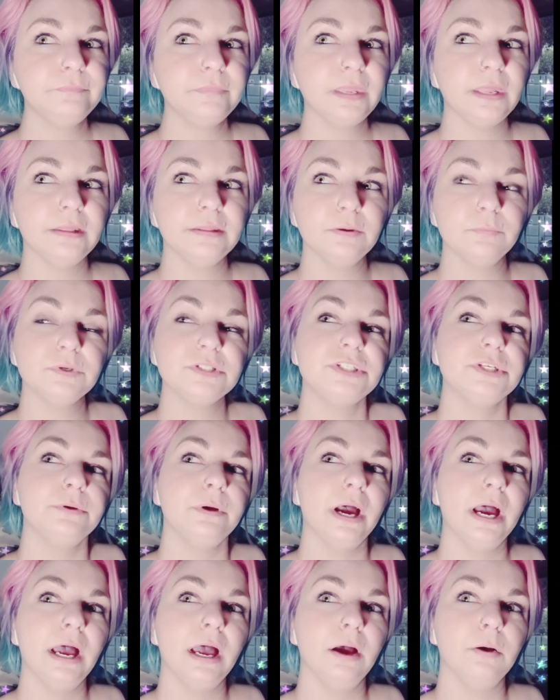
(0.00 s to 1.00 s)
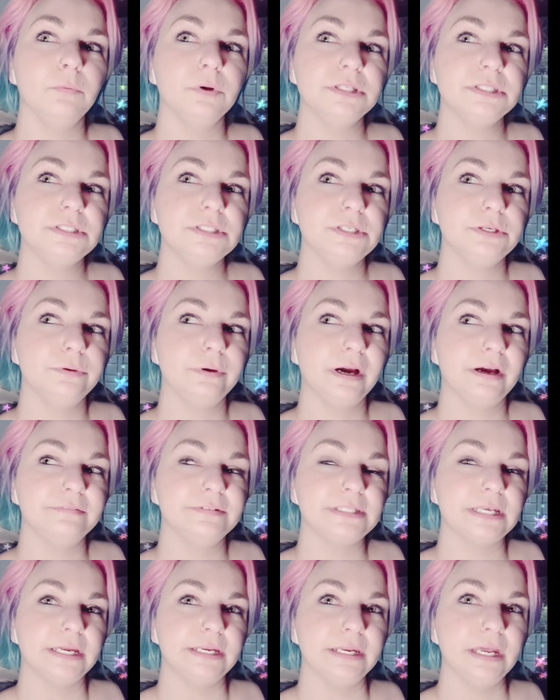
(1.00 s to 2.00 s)
then once you have
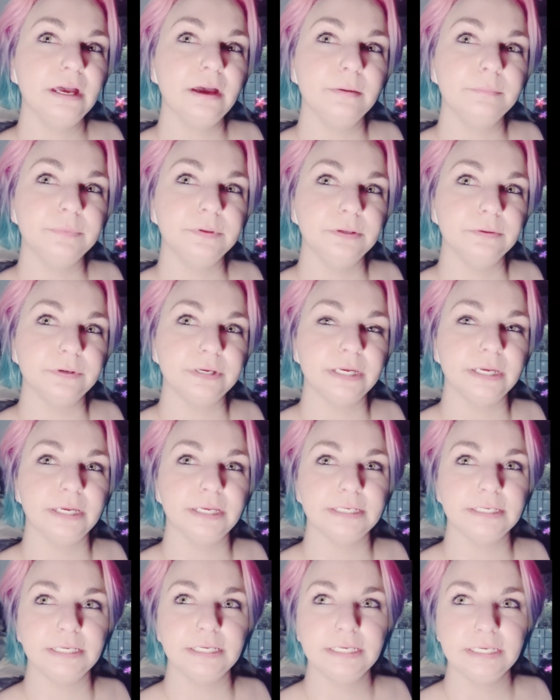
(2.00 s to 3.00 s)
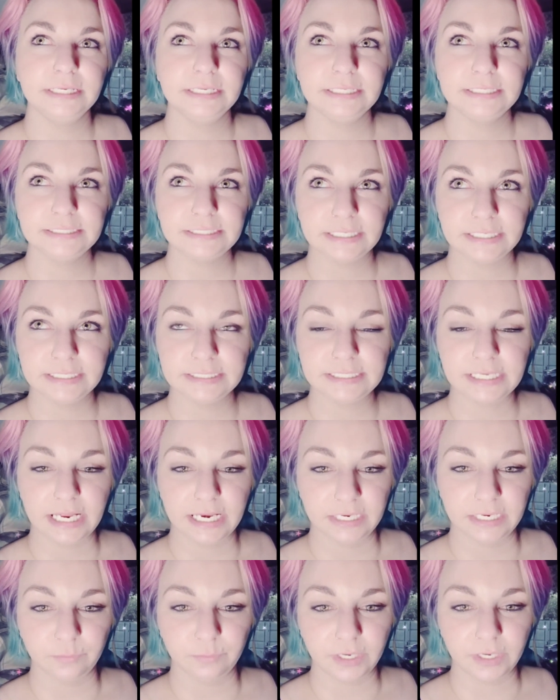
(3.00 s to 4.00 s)
signed up, you can send it to
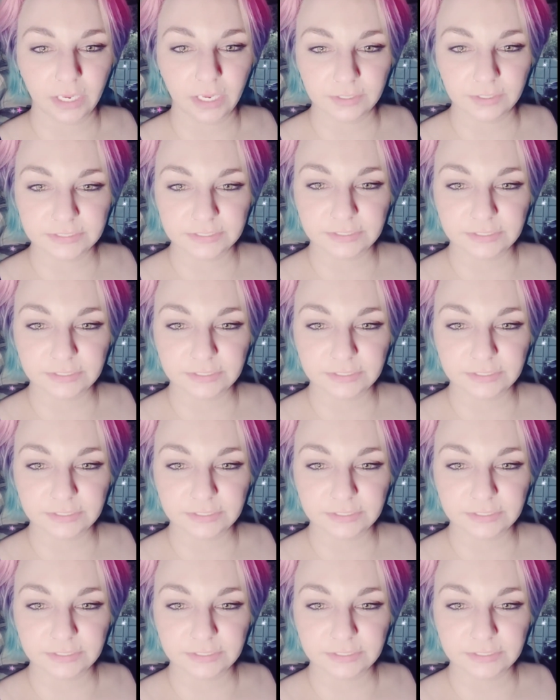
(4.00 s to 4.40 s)
anyone else.